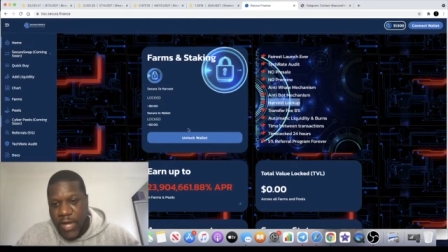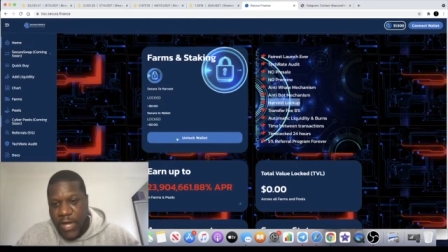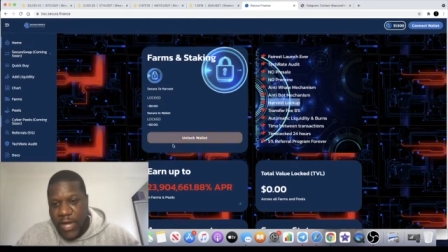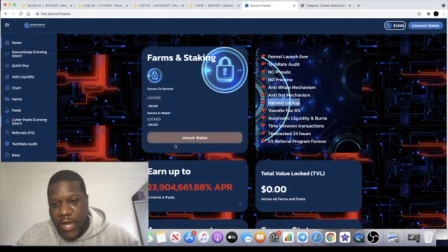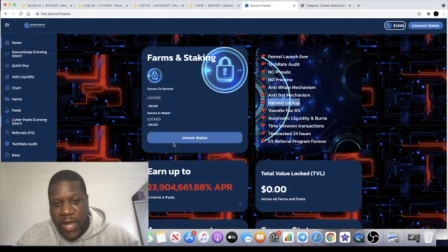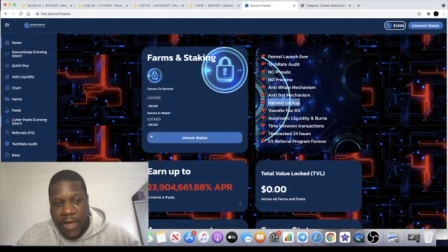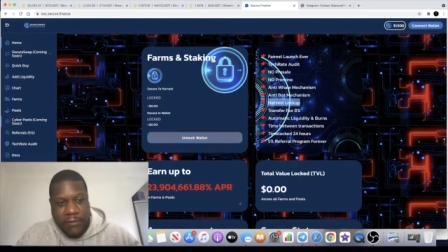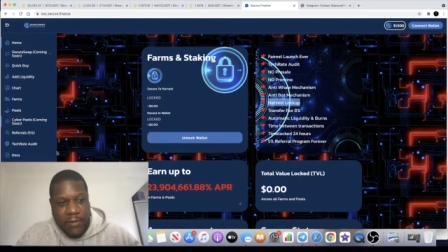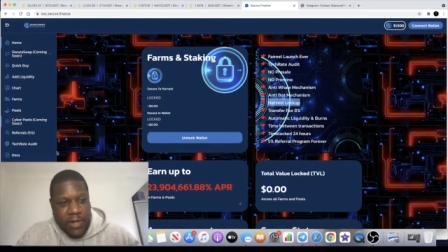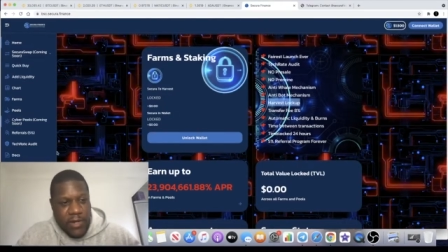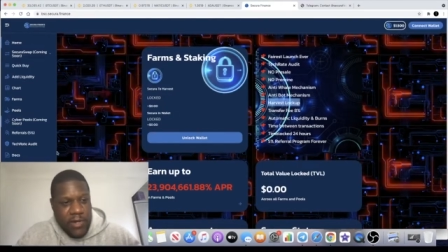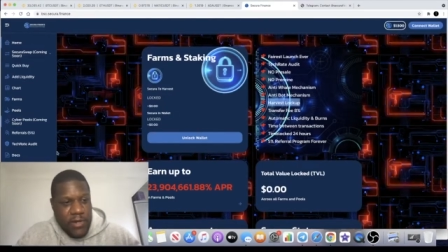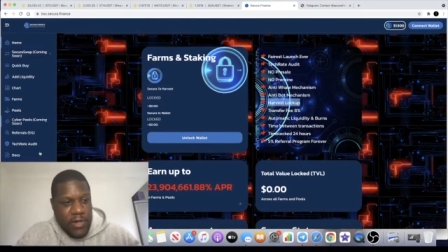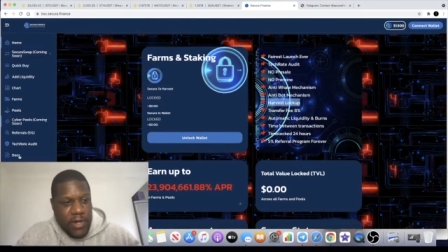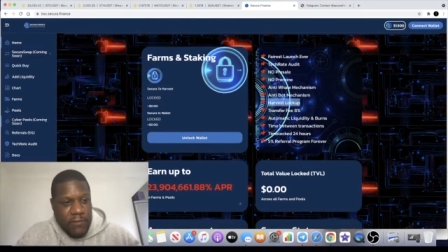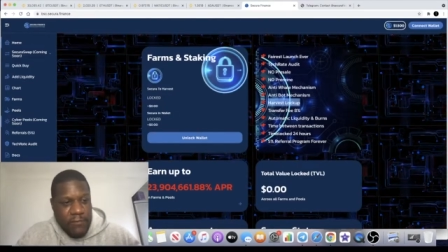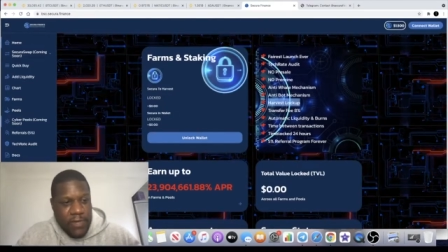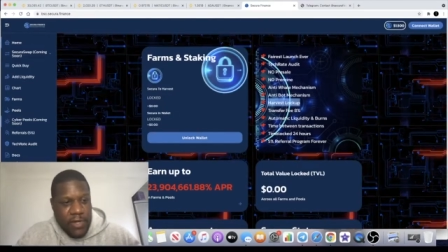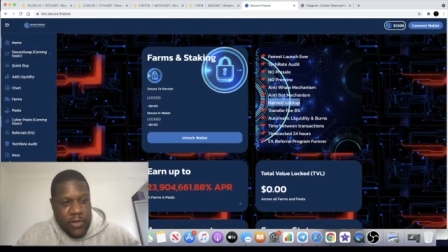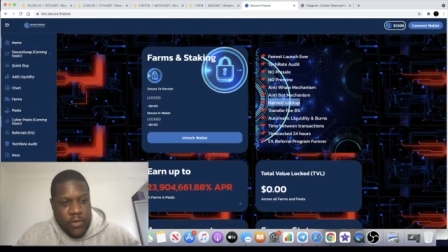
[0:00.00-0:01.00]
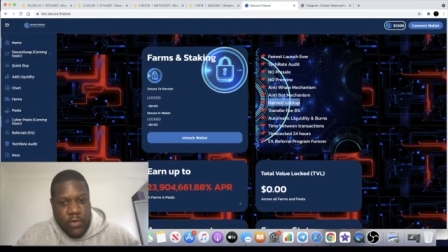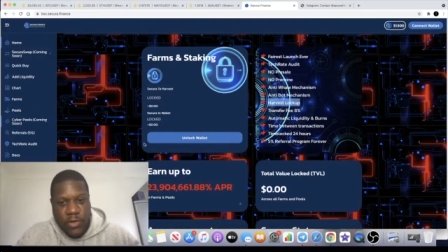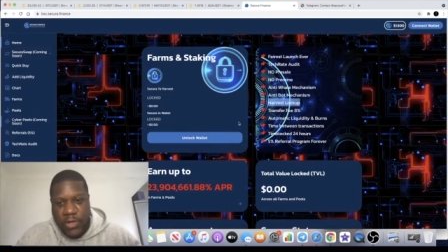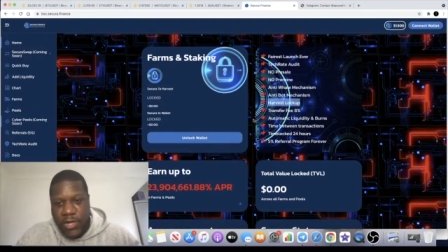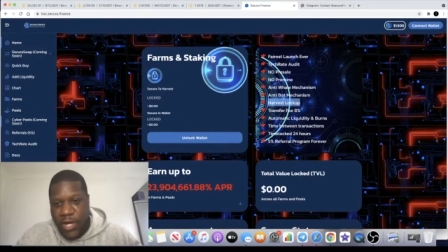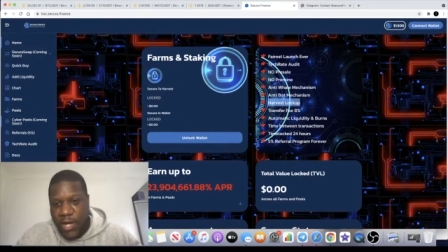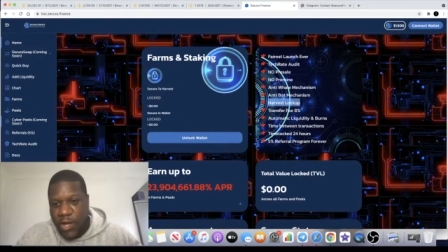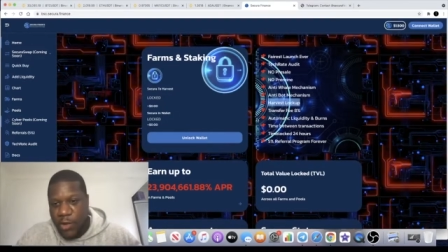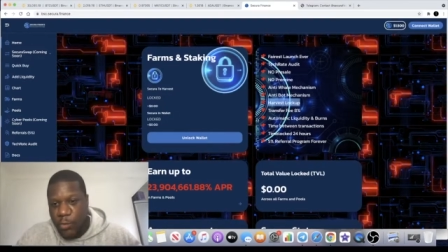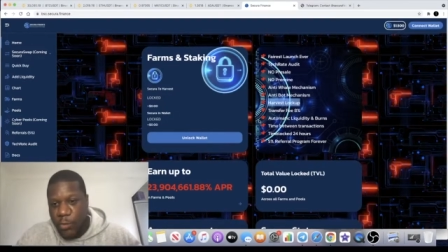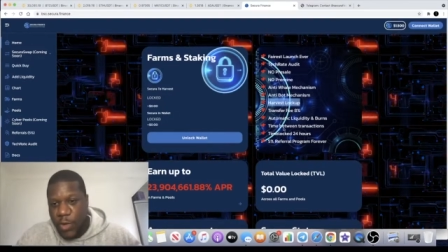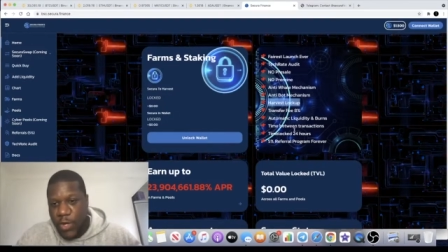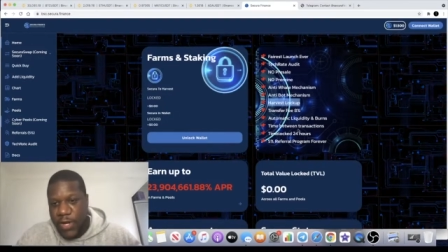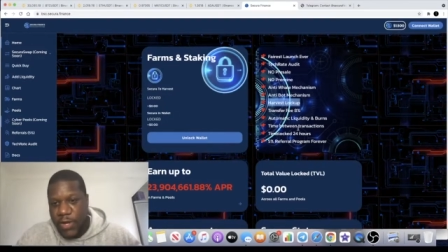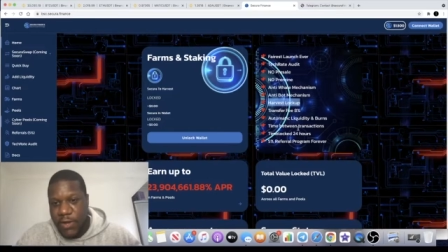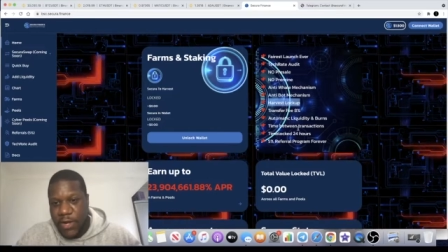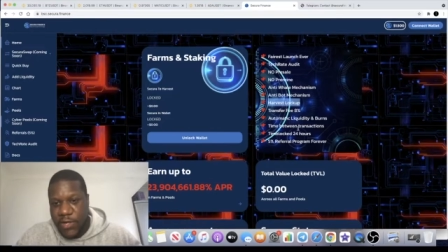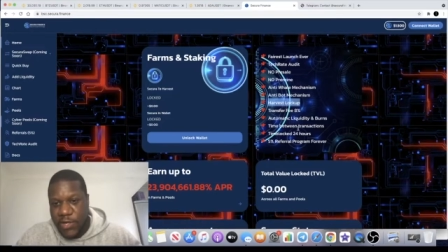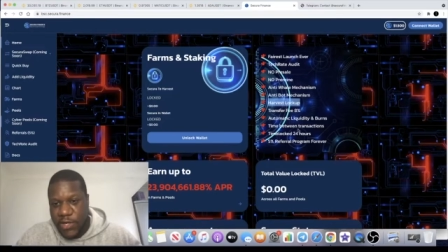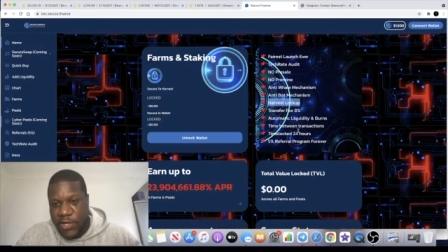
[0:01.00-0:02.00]
have another look at what they're
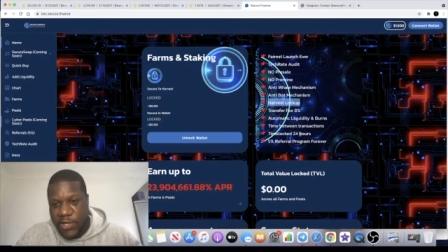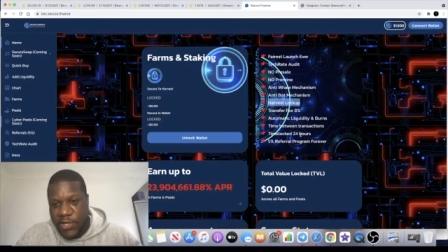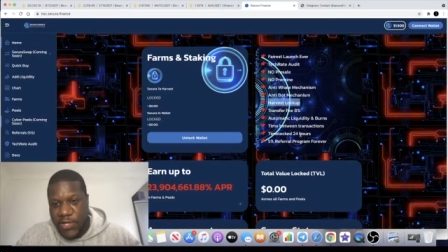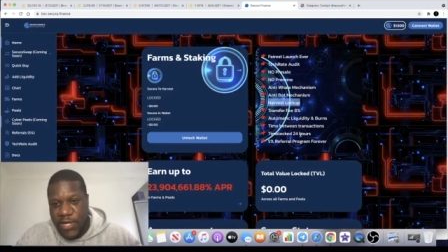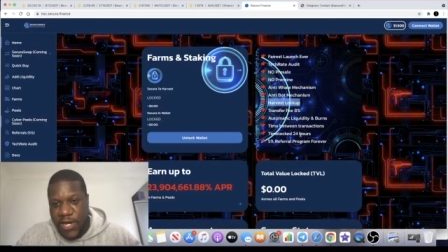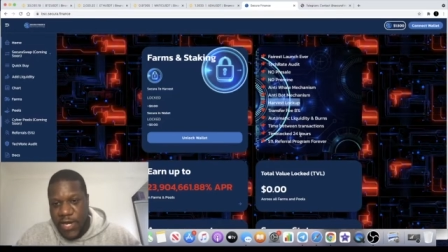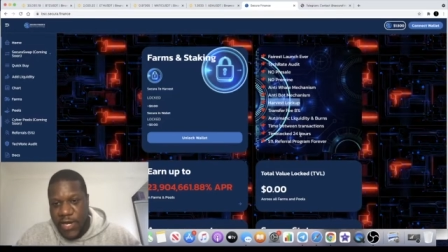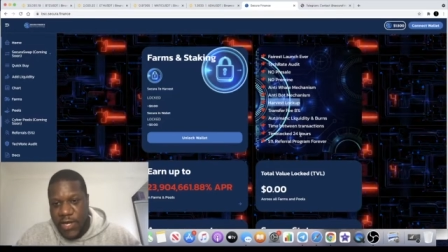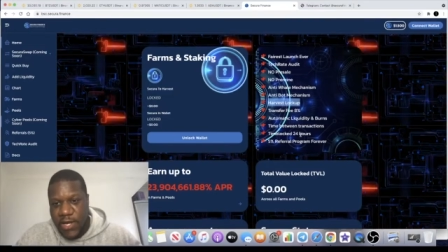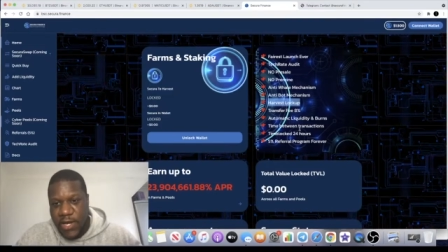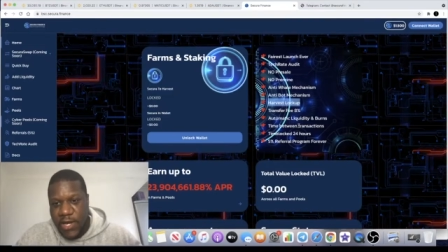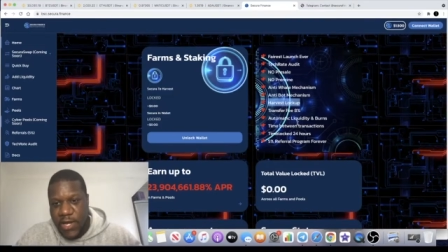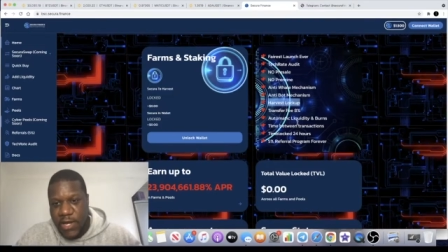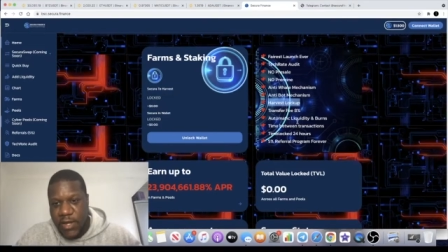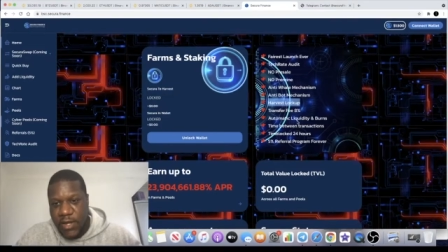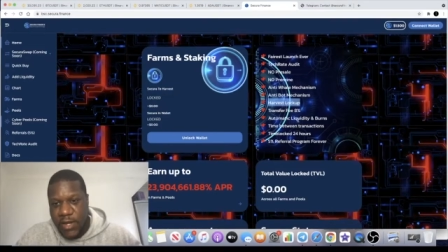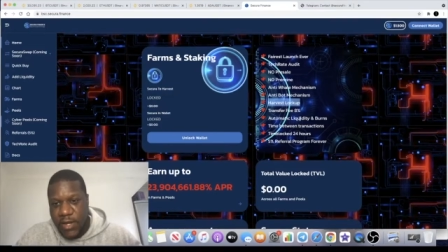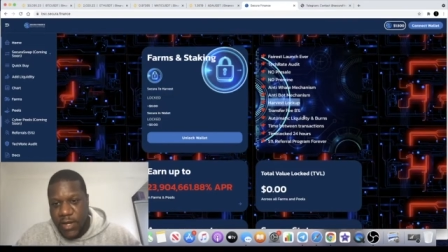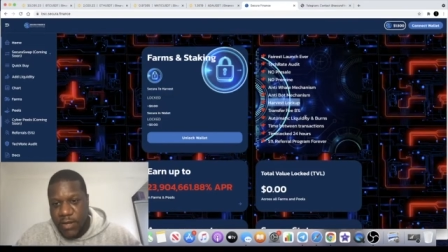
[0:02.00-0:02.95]
actually saying there.